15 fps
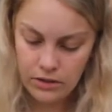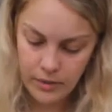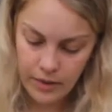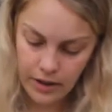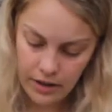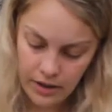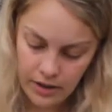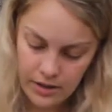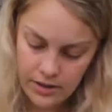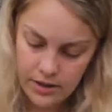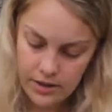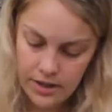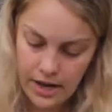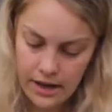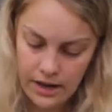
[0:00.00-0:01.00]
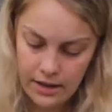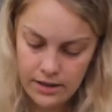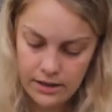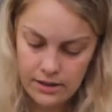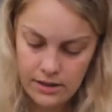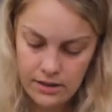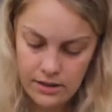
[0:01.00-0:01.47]
oh my goodness, this tag
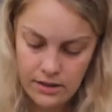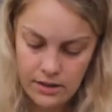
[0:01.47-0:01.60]
is